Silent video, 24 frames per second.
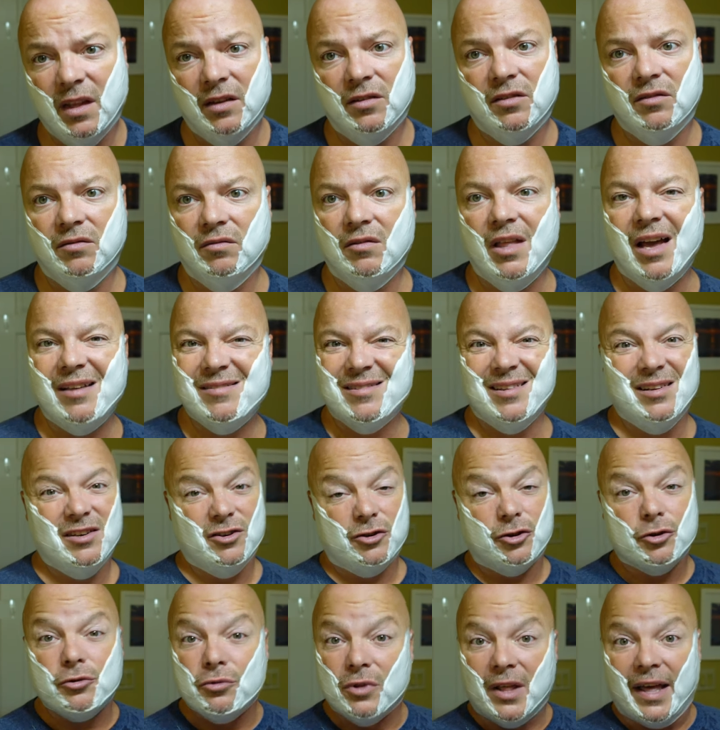this
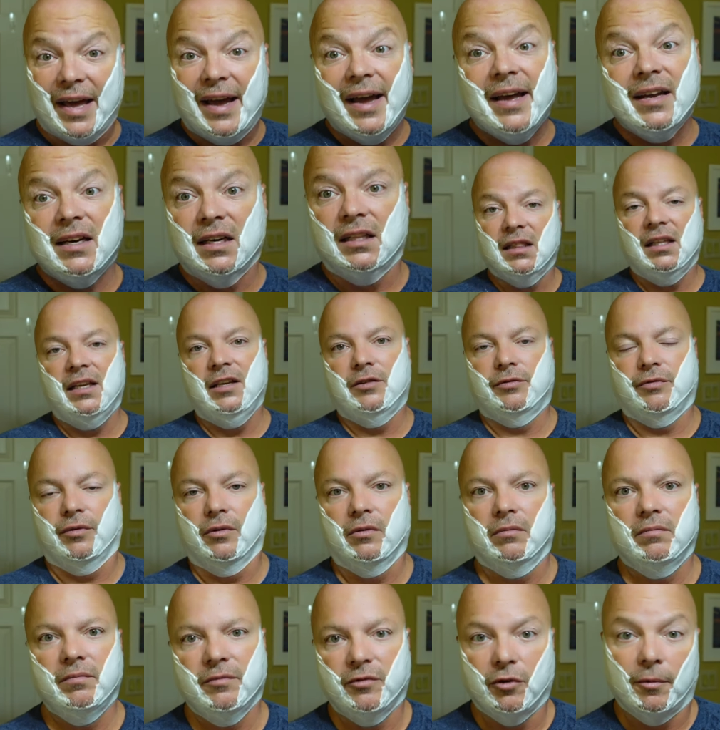doesn't do that at least
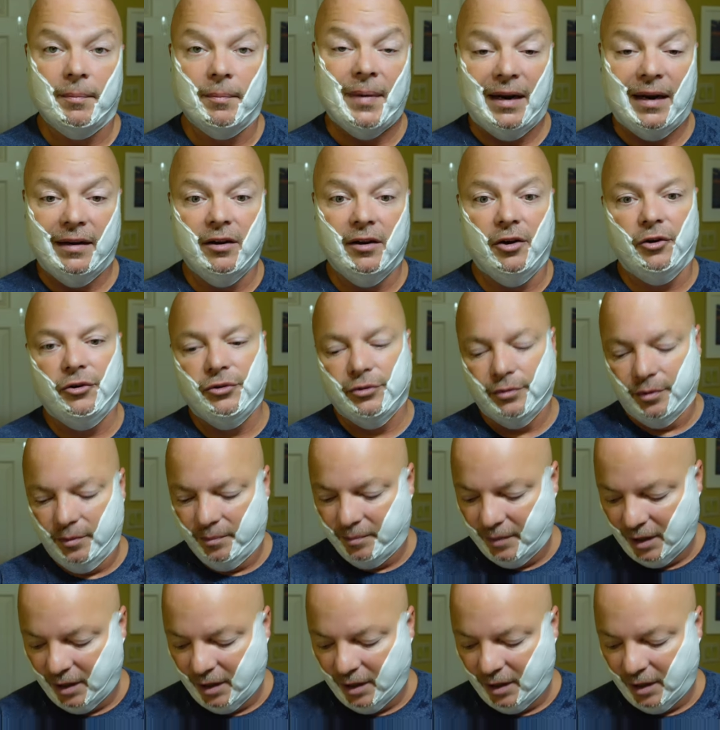for for my nose,